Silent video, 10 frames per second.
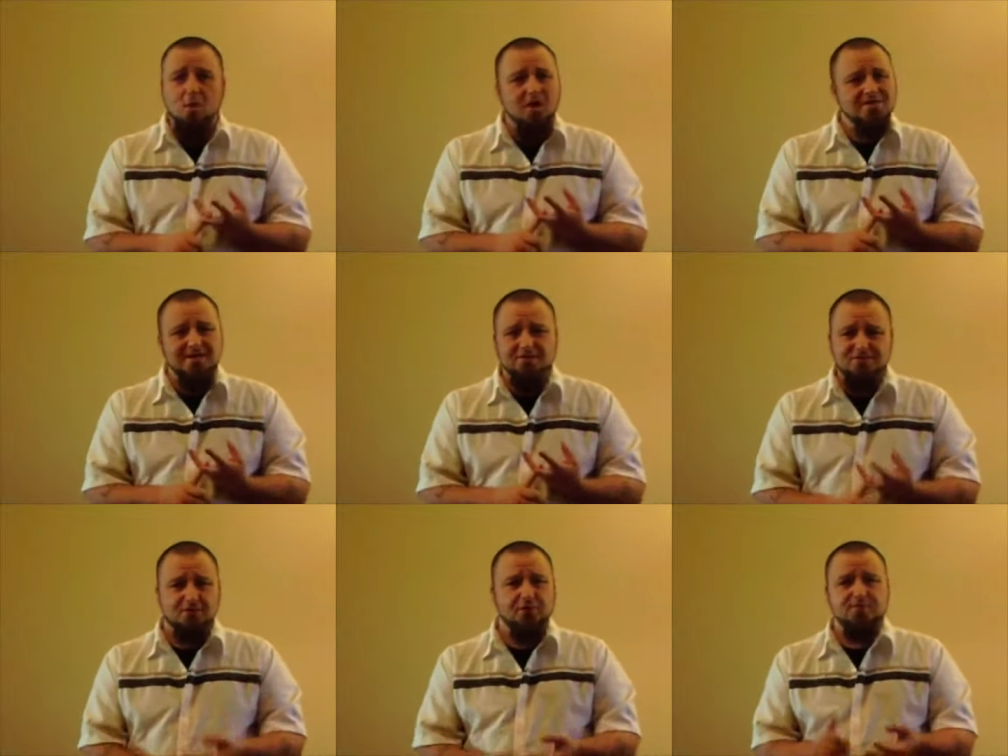long tail
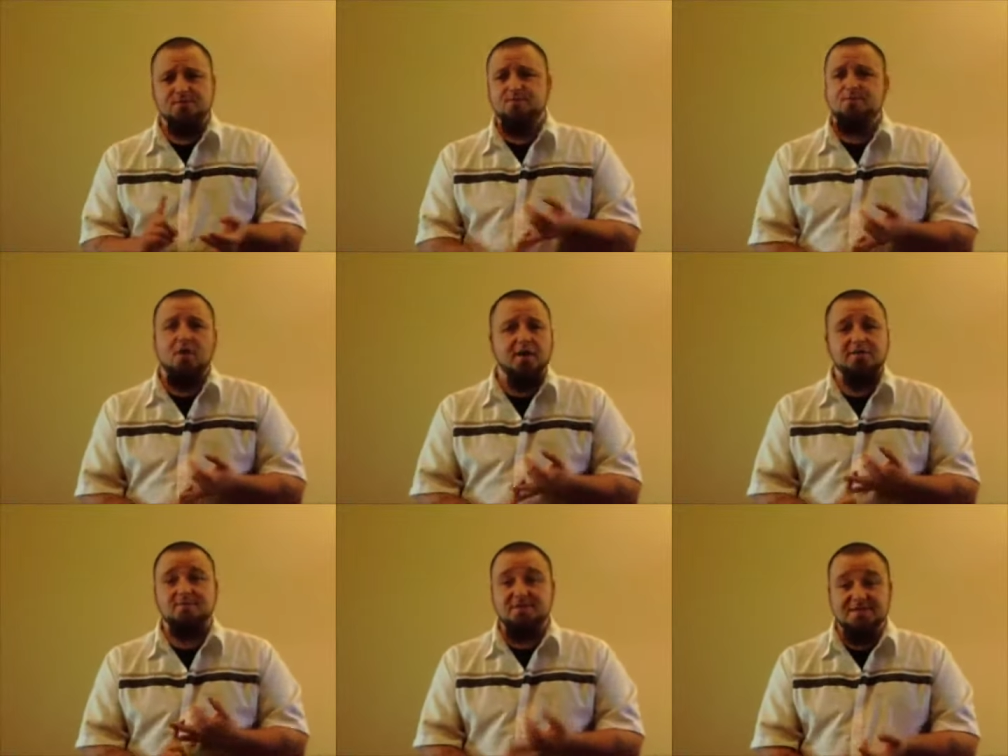terms,
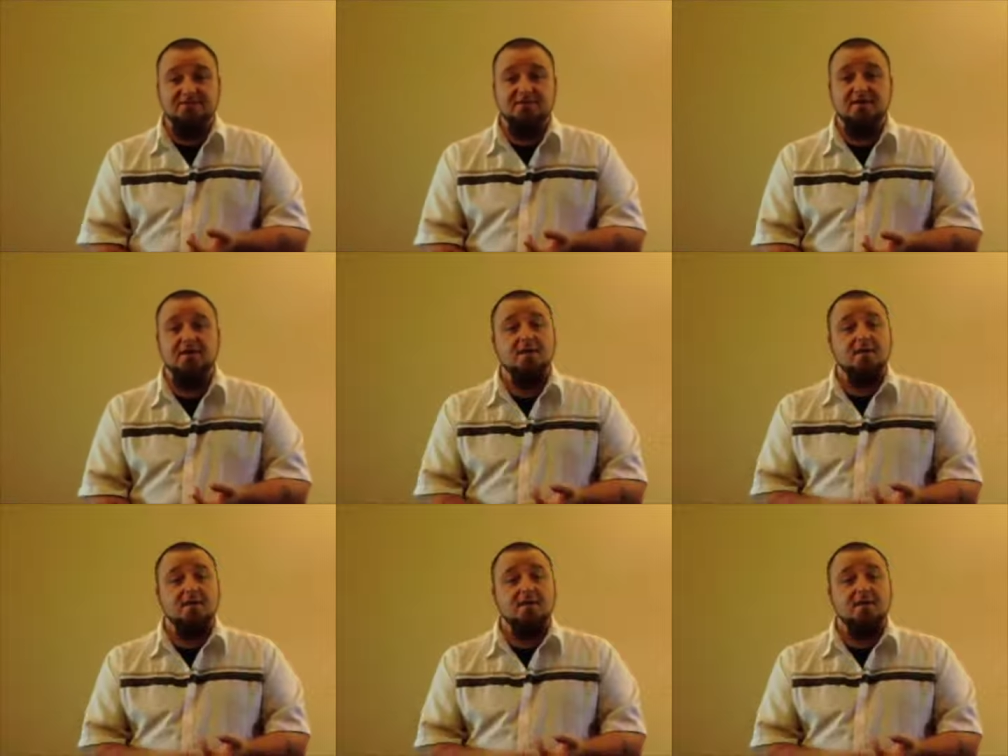product specific,